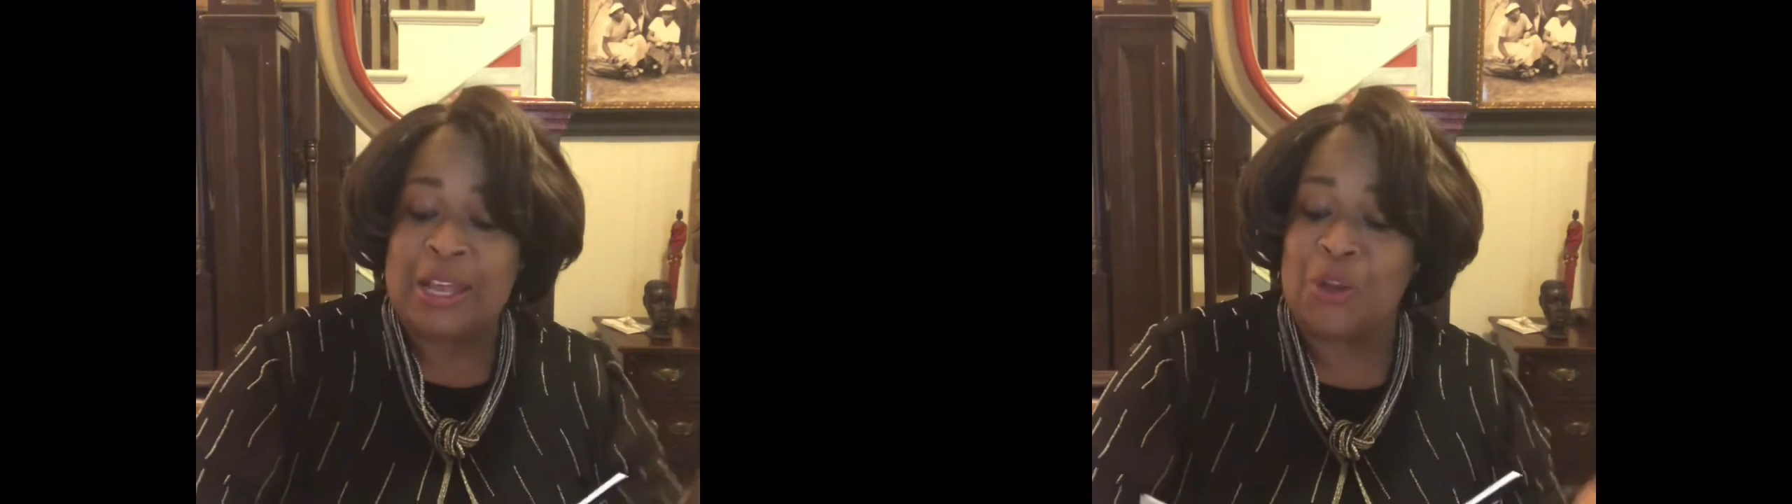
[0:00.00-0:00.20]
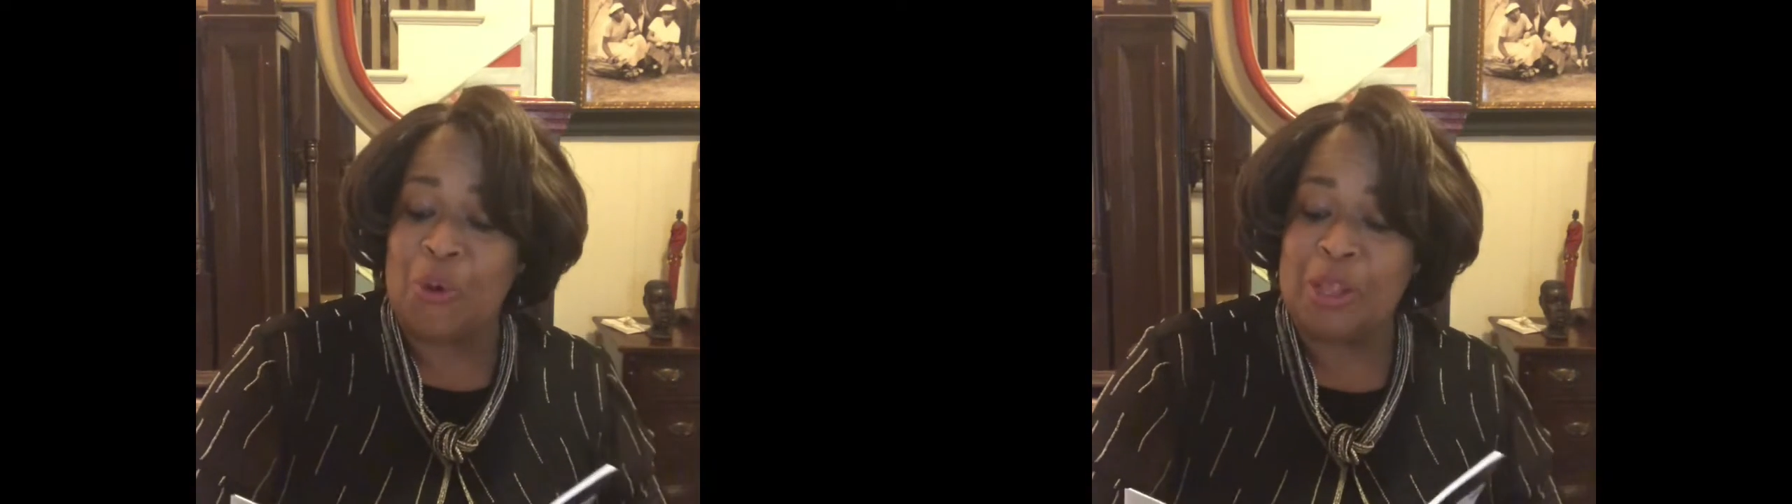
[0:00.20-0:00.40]

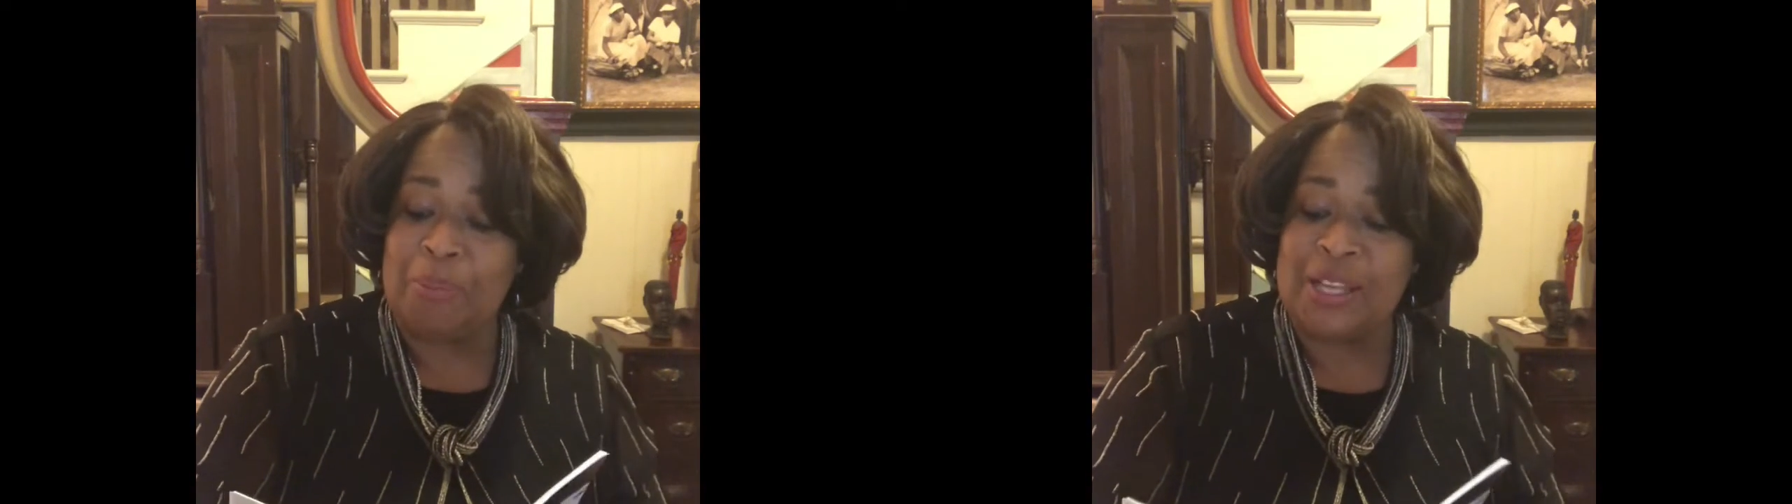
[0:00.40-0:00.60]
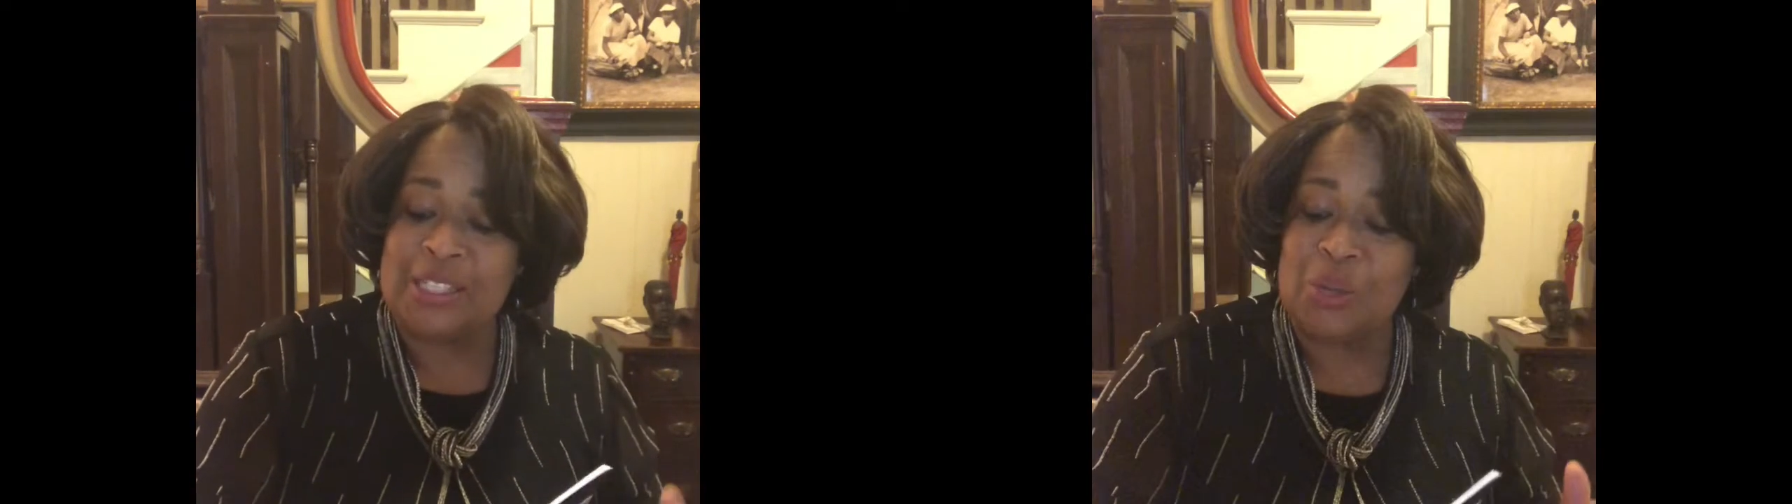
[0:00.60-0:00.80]
knowing the
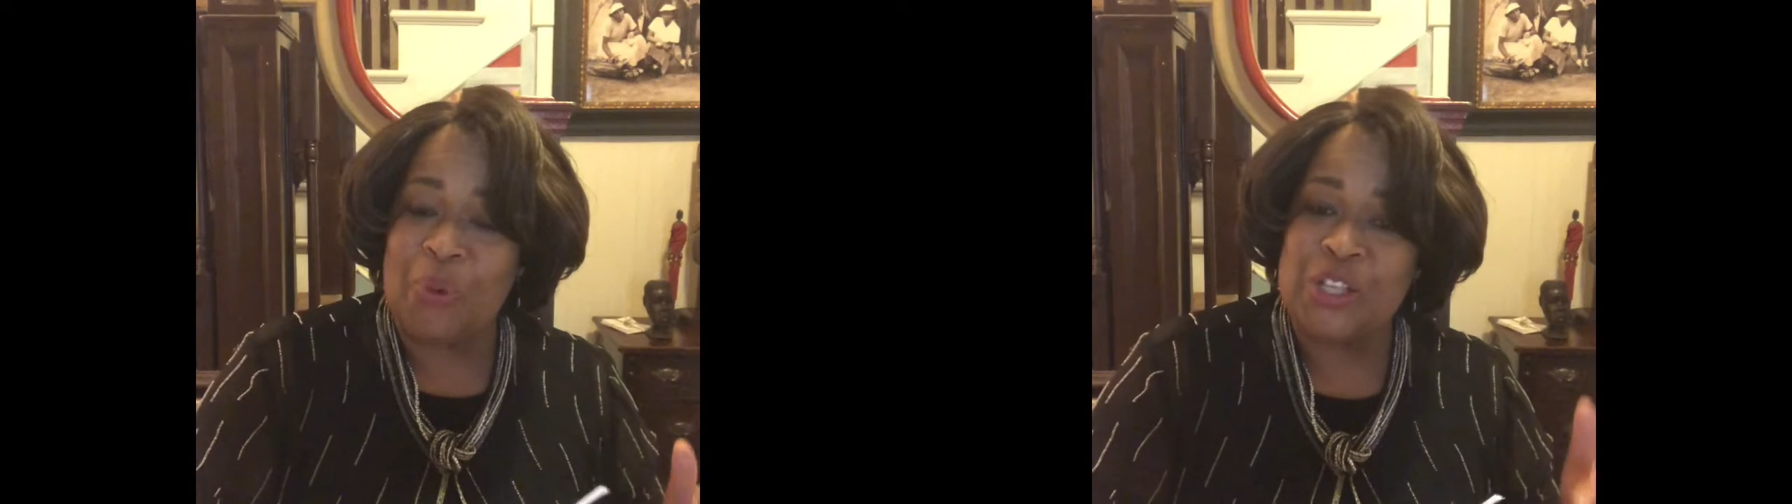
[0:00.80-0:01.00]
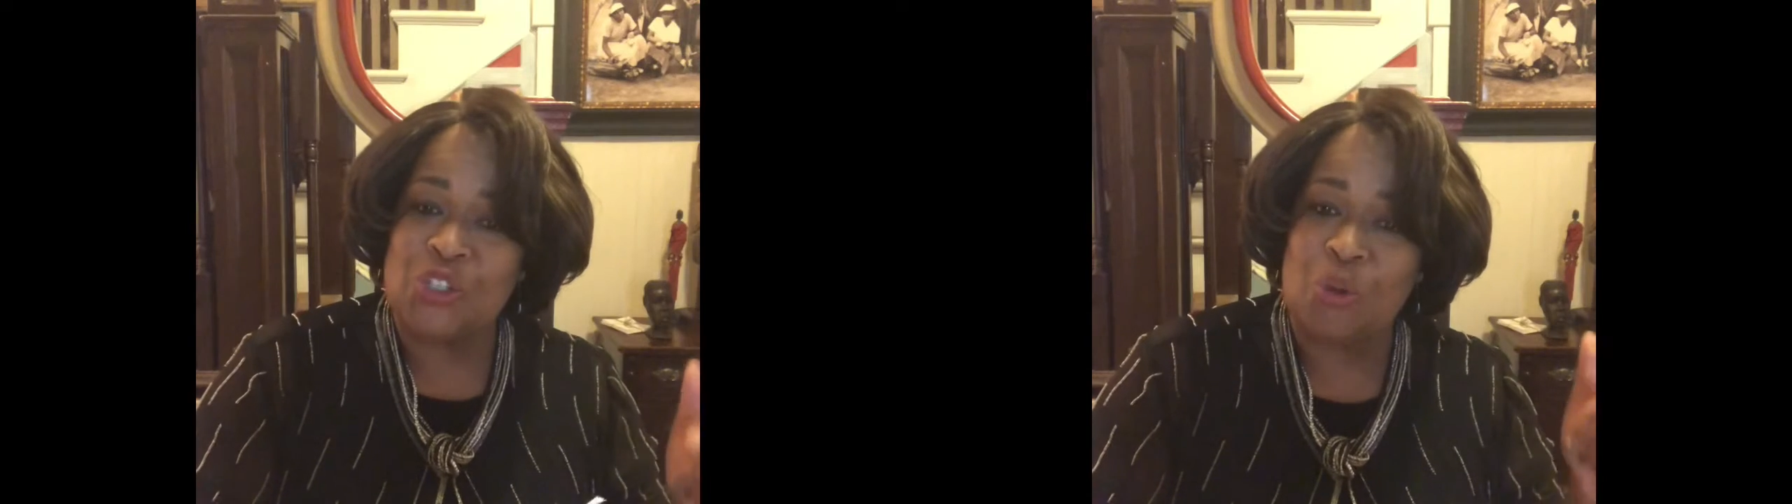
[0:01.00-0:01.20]
blessing
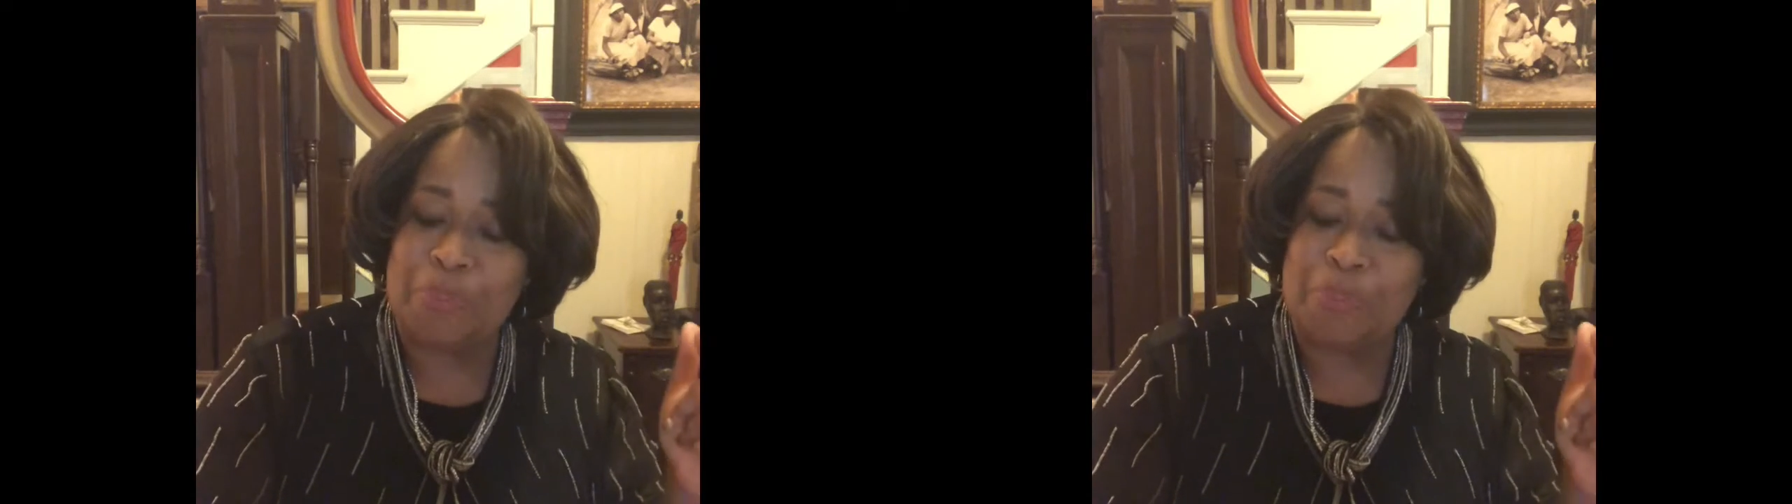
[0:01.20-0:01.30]
awaits your